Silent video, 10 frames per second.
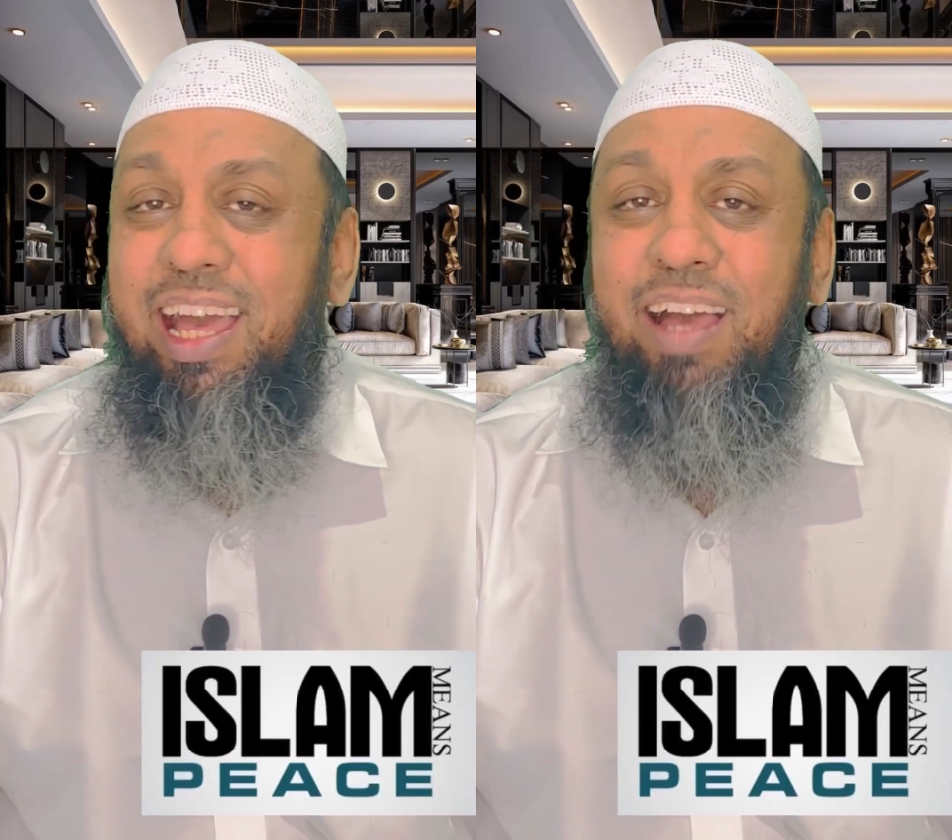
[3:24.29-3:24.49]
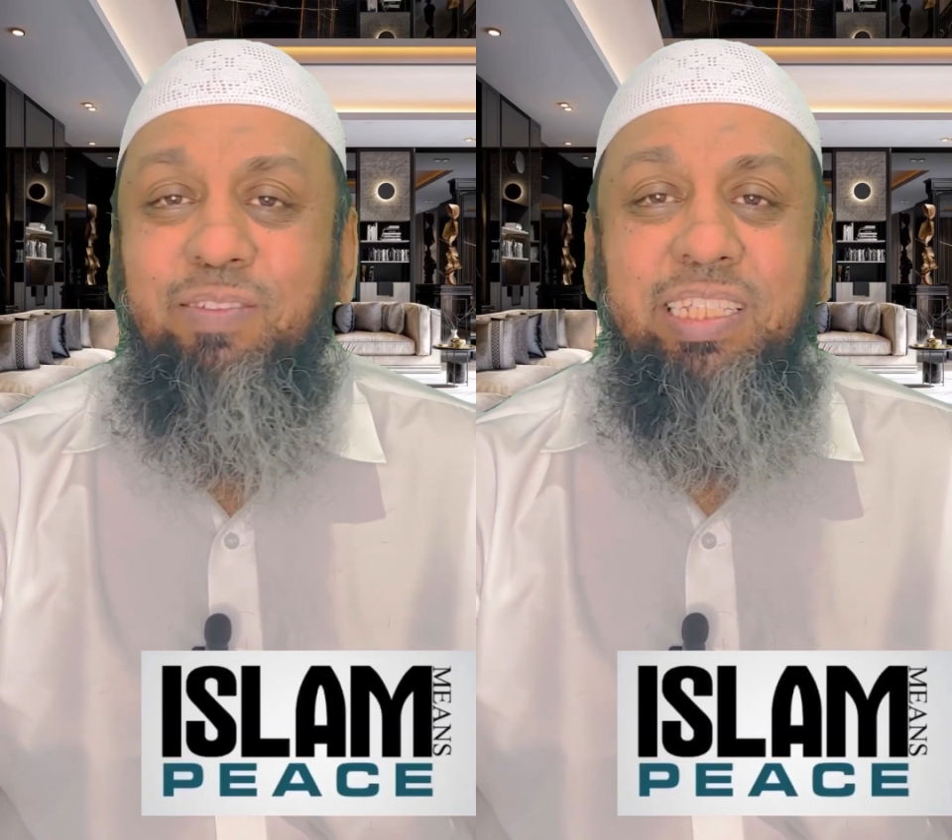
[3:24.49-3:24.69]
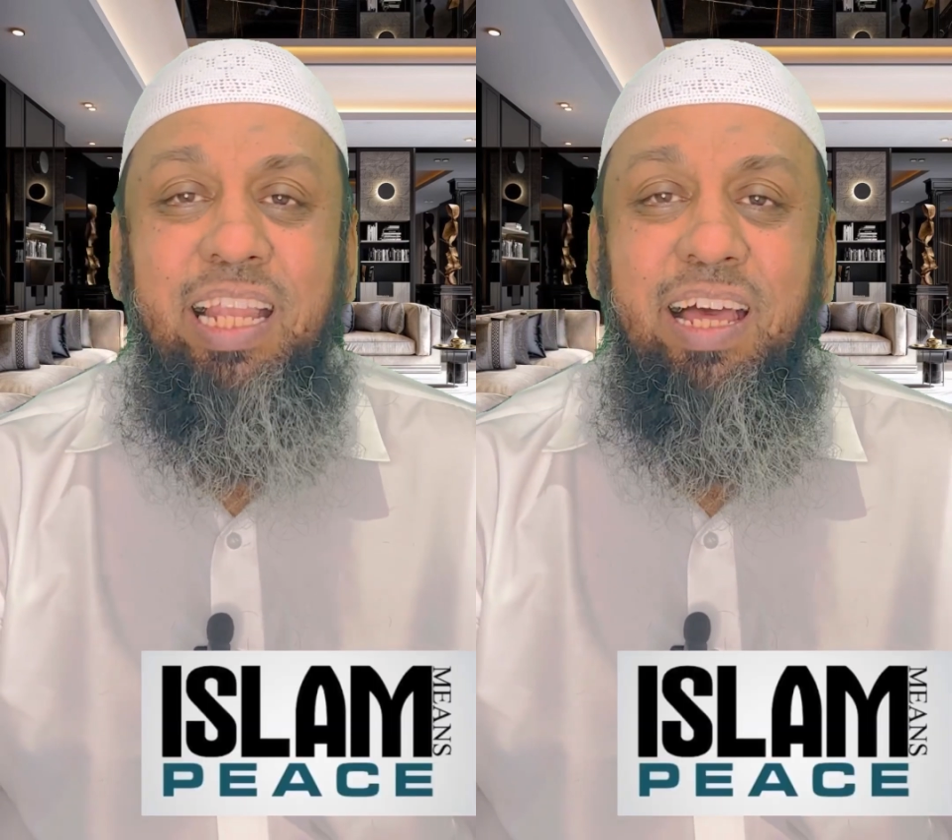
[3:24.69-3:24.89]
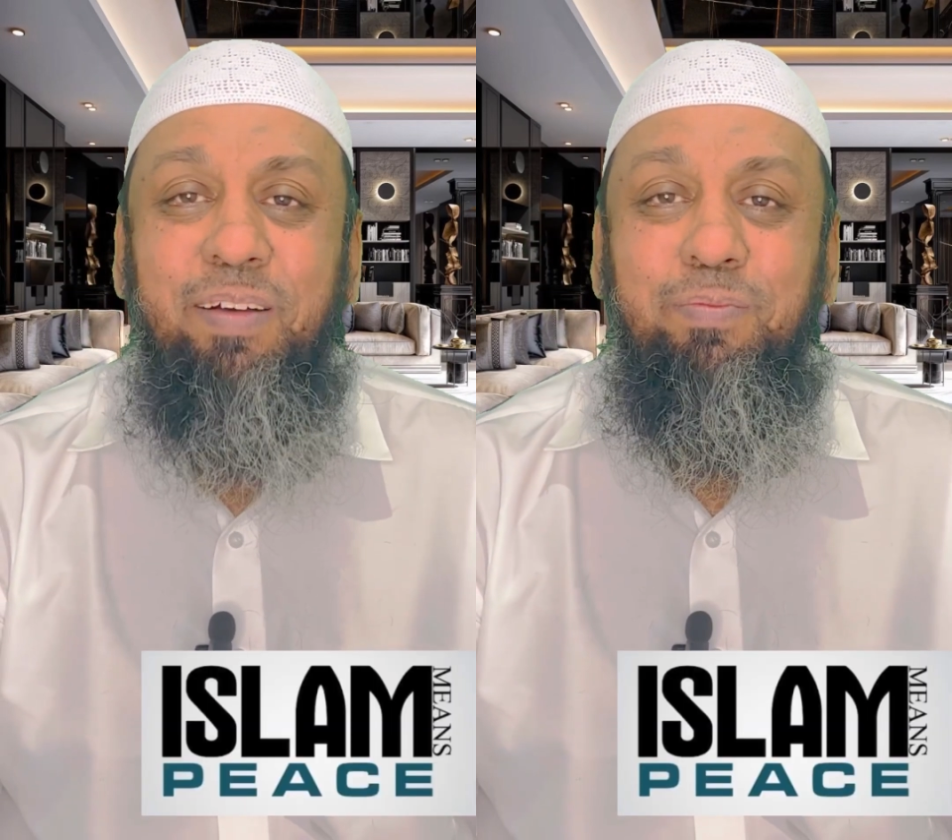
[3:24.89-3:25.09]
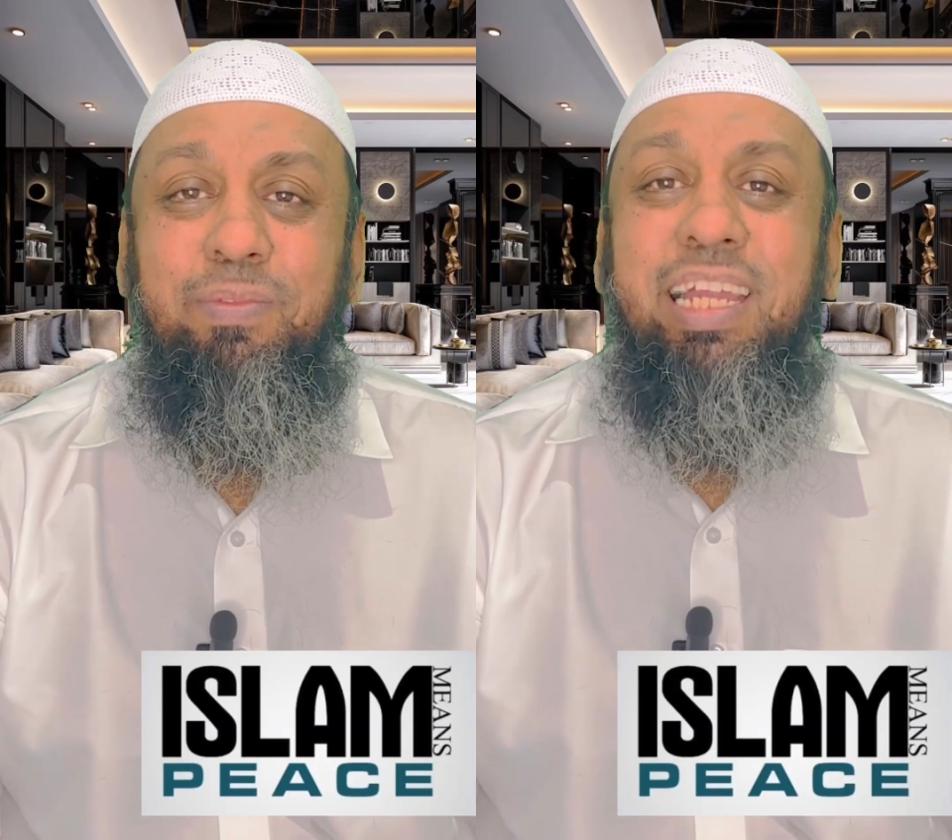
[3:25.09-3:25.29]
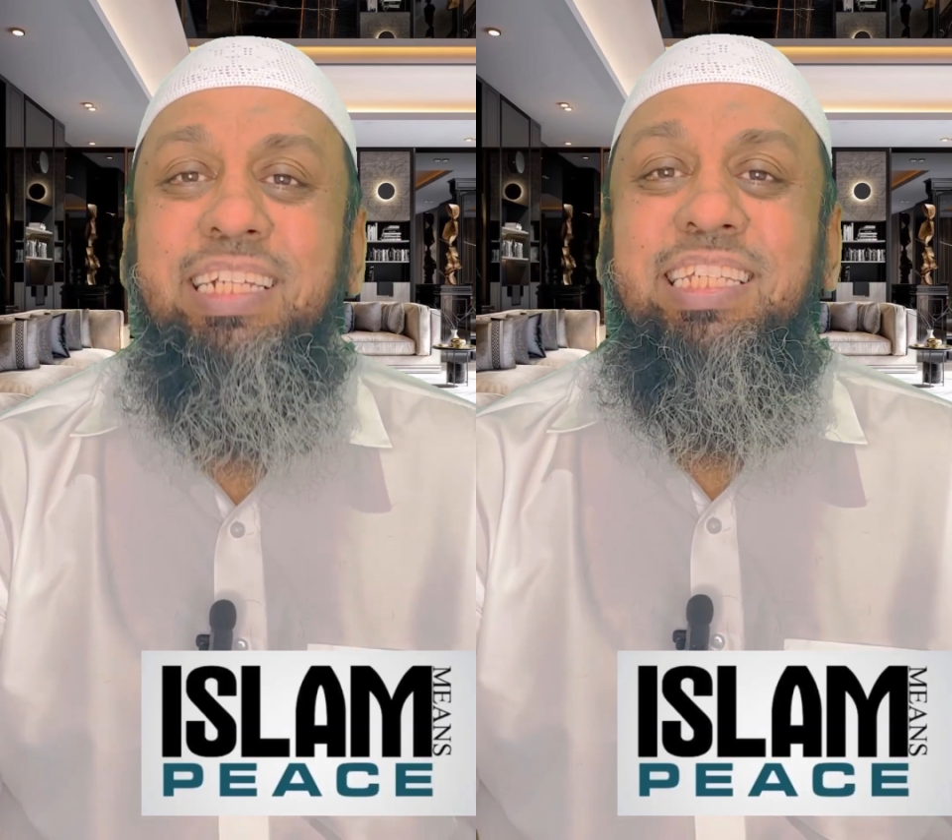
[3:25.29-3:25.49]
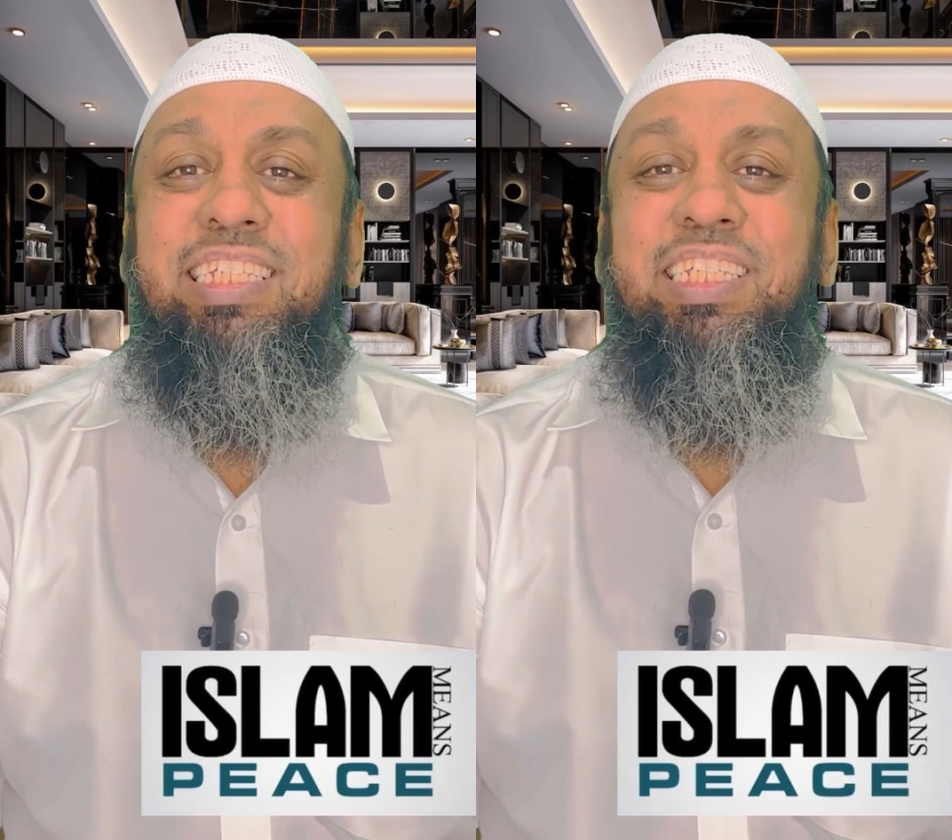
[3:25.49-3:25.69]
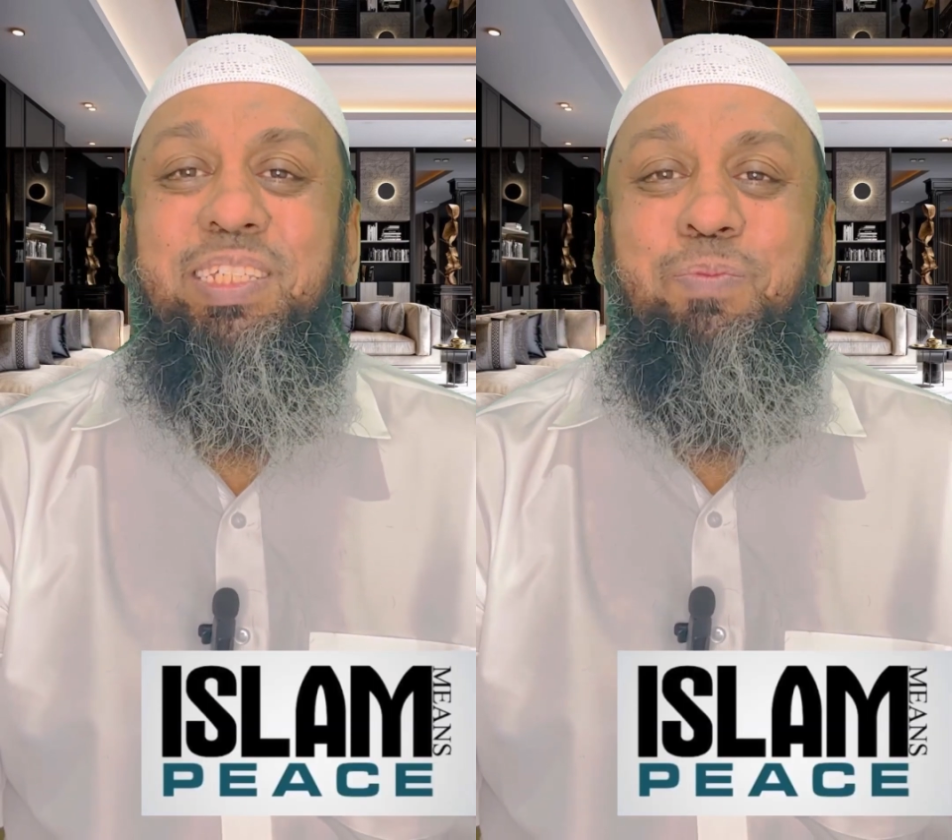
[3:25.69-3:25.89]
Have Islam. Get
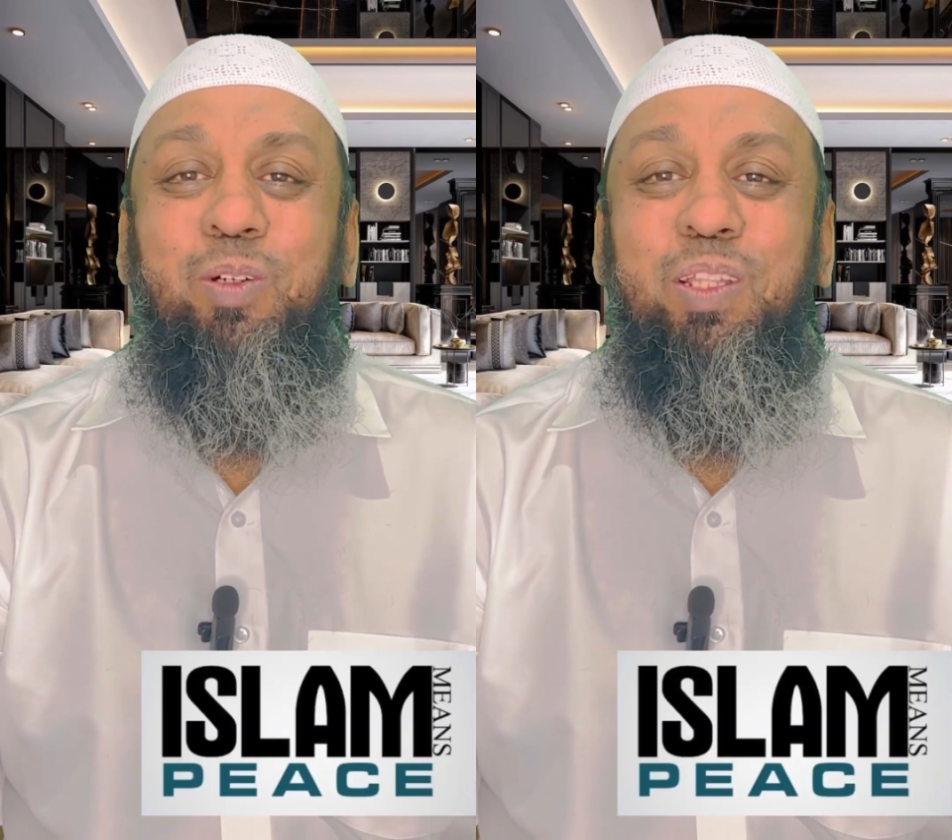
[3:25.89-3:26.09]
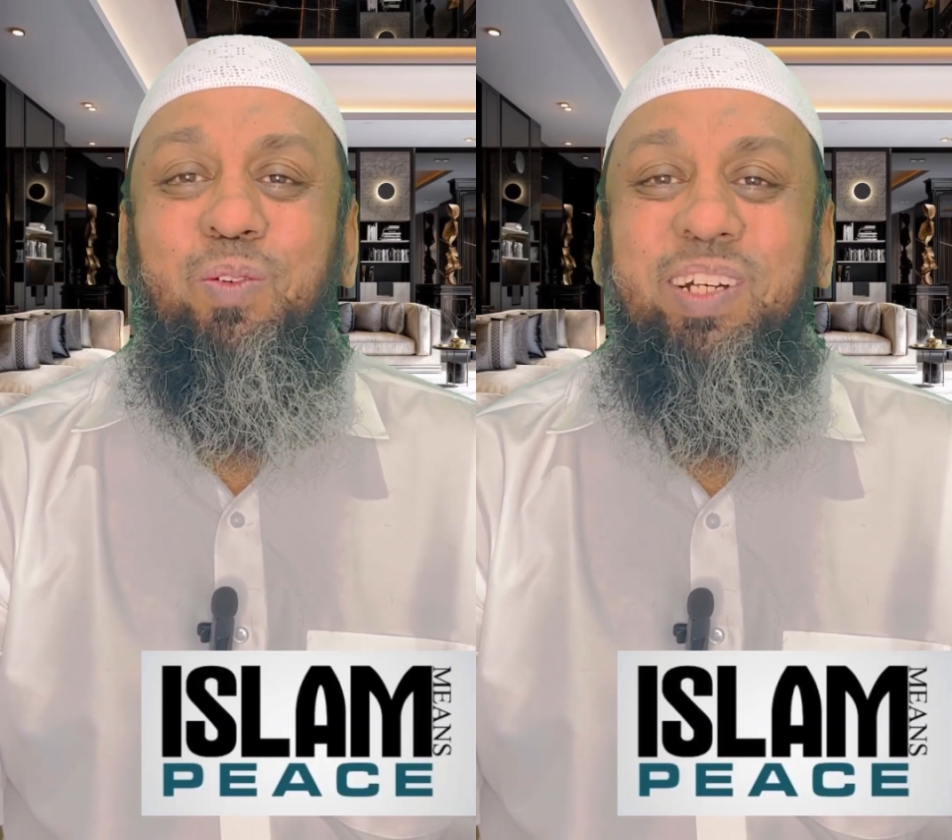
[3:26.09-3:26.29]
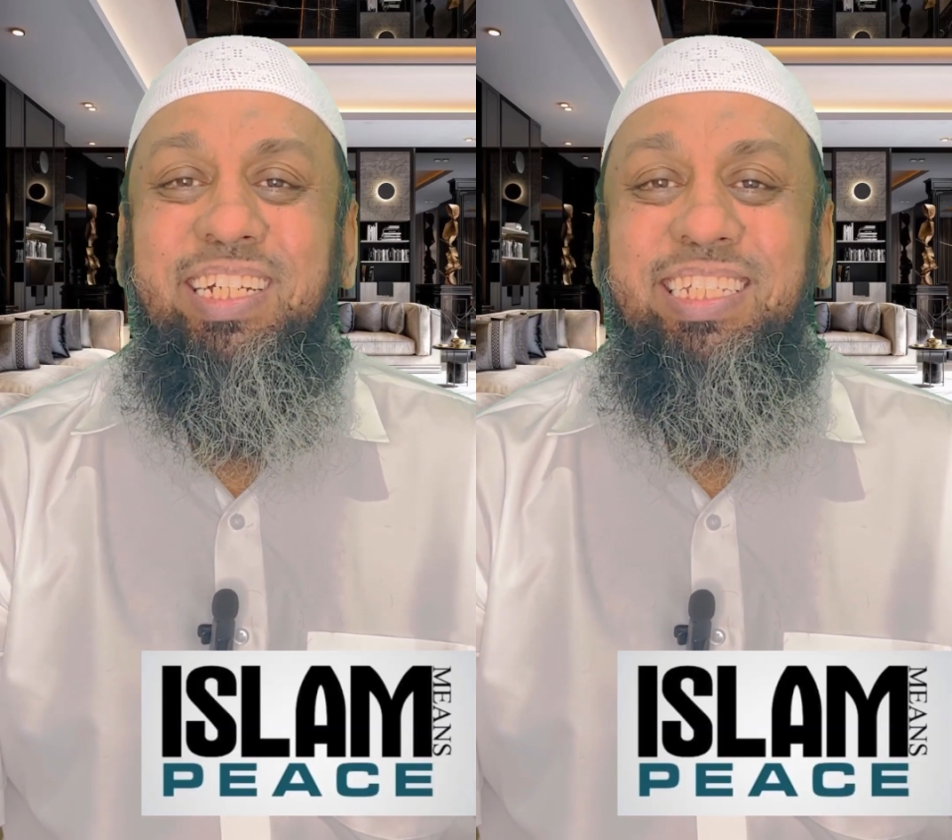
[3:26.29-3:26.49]
success in Muslim.